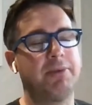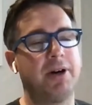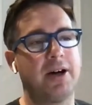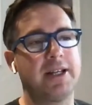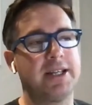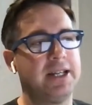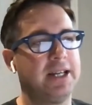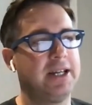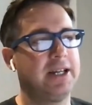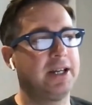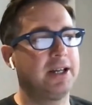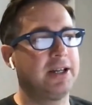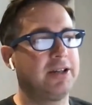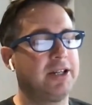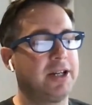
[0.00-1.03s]
my
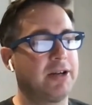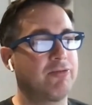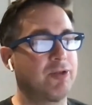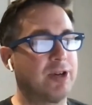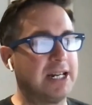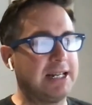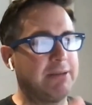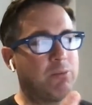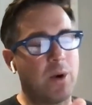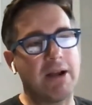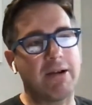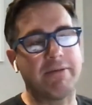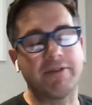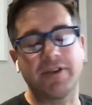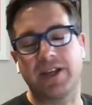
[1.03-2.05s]
really
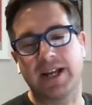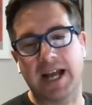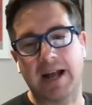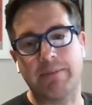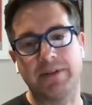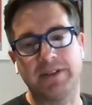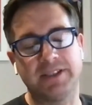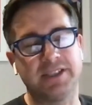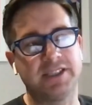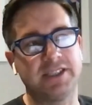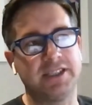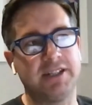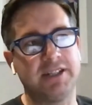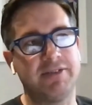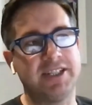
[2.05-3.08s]
where everything happens,
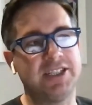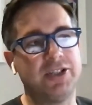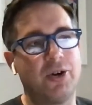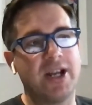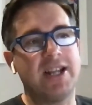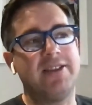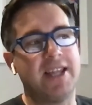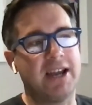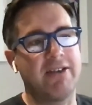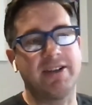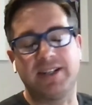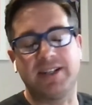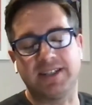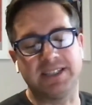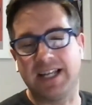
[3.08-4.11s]
and if it's not in there,
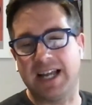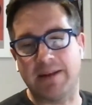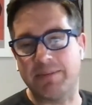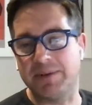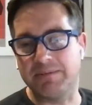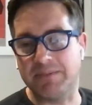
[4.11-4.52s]
it doesn't happen,